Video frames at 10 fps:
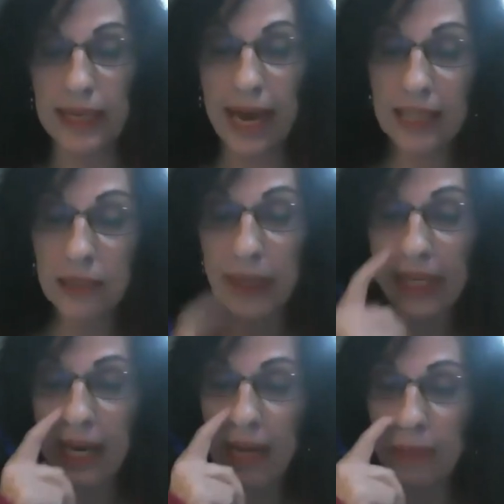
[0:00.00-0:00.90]
and
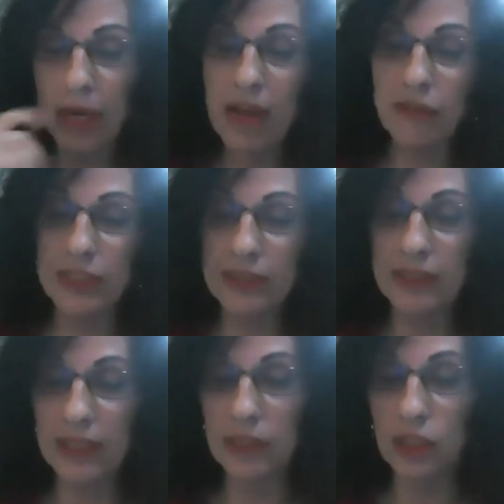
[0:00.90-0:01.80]
became a
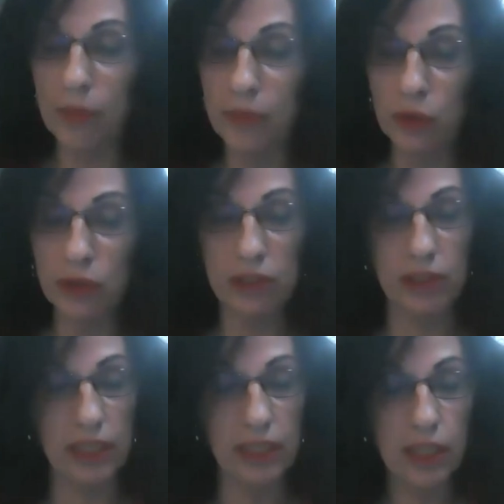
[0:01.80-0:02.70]
Levantine
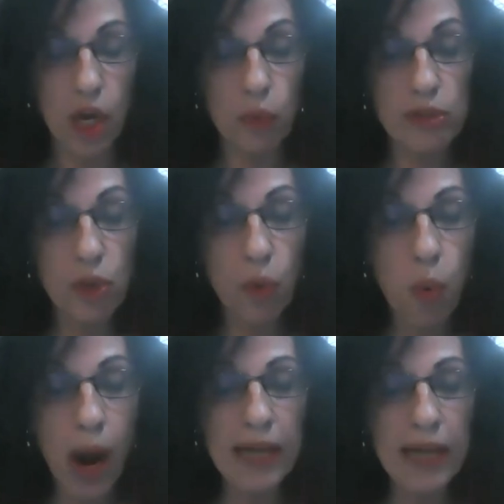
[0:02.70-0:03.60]
community with a
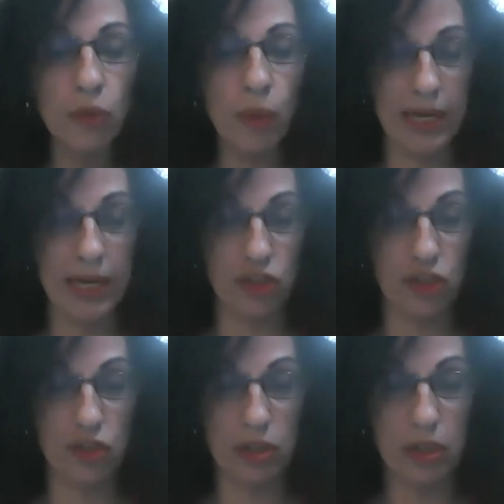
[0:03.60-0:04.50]
wide
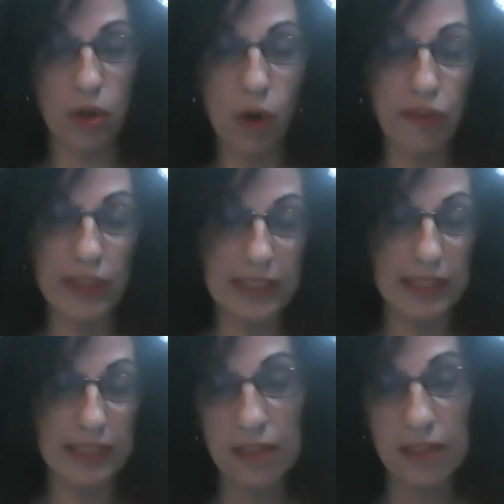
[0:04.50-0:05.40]
range of
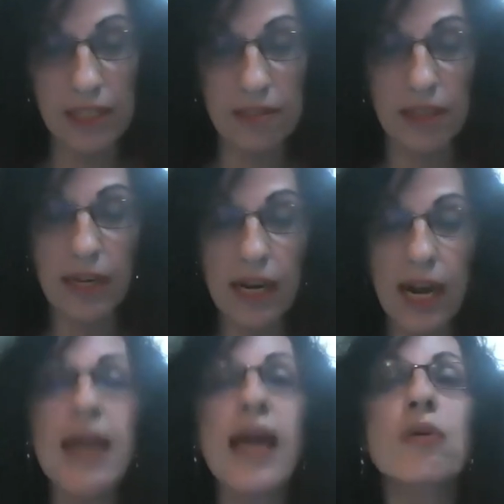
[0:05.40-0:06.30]
ethnicities,
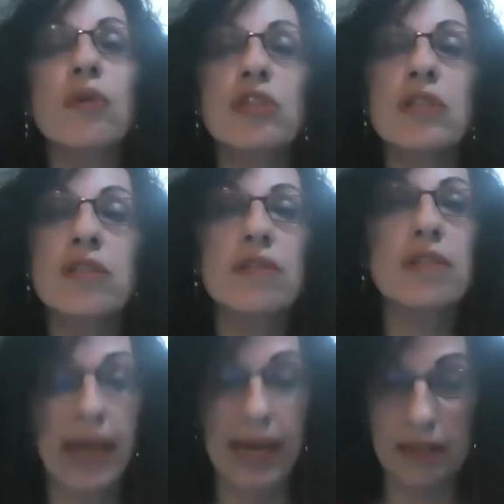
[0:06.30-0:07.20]
languages,
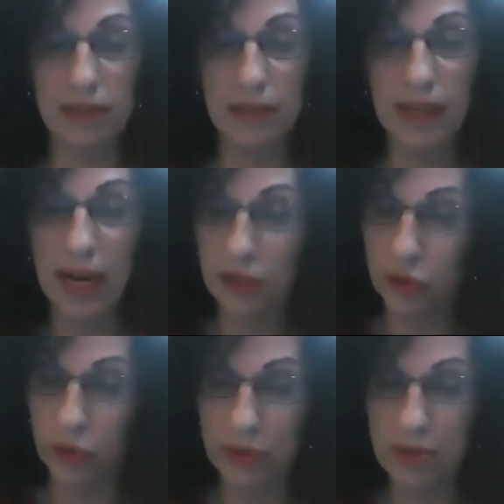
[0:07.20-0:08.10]
and
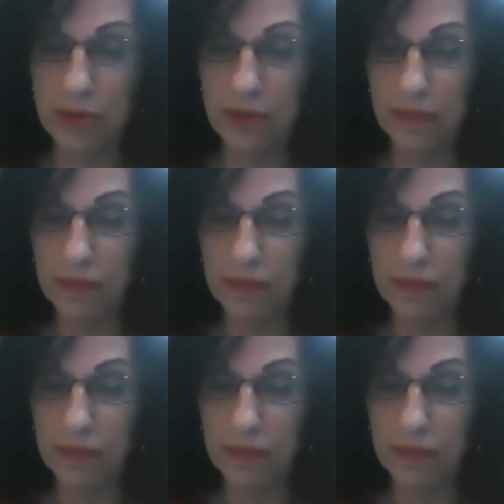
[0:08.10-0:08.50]
cultures.